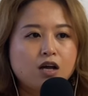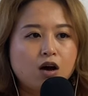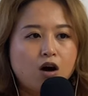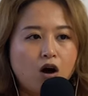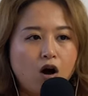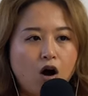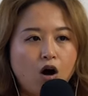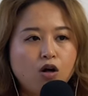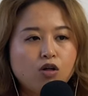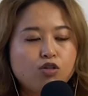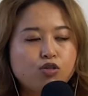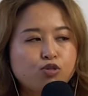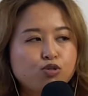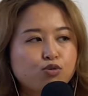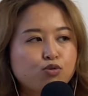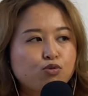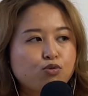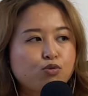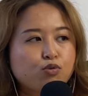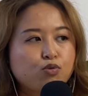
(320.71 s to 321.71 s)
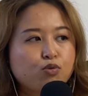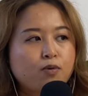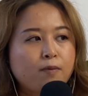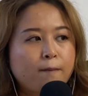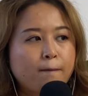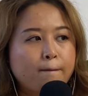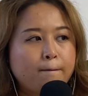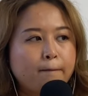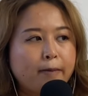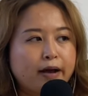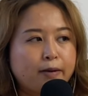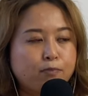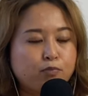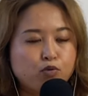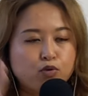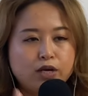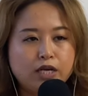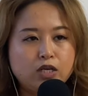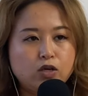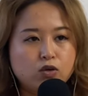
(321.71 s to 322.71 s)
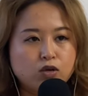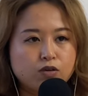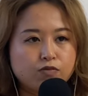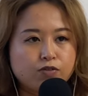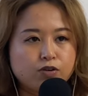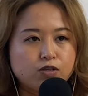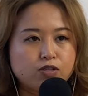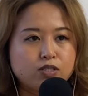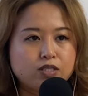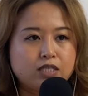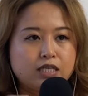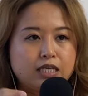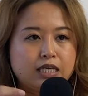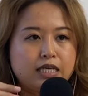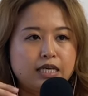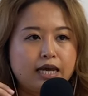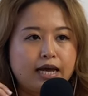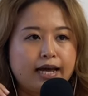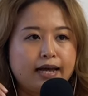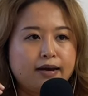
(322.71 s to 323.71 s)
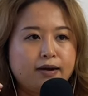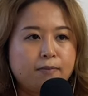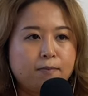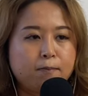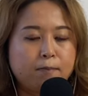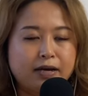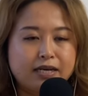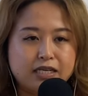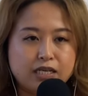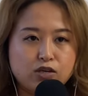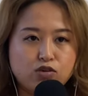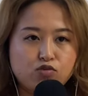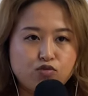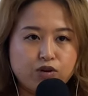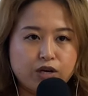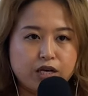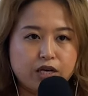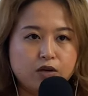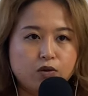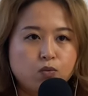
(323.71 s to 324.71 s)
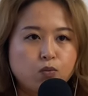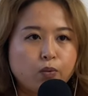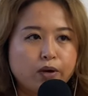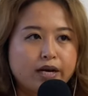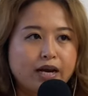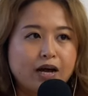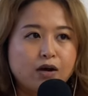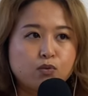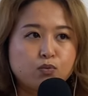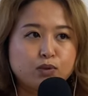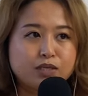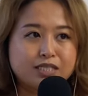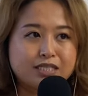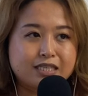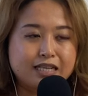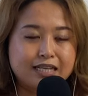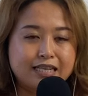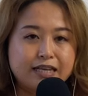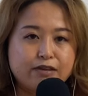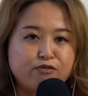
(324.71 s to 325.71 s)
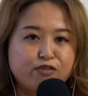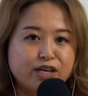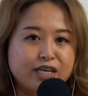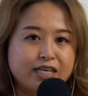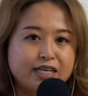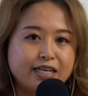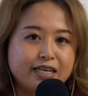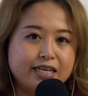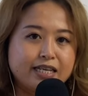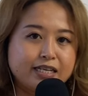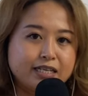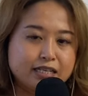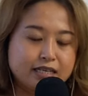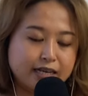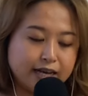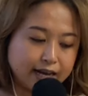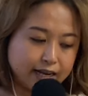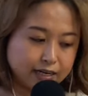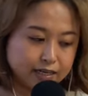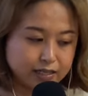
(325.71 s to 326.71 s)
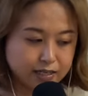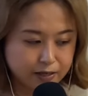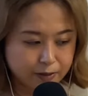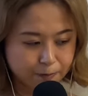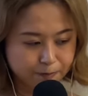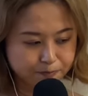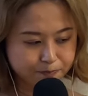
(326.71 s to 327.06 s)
all through my pre-university and my degree when I was living in Canada.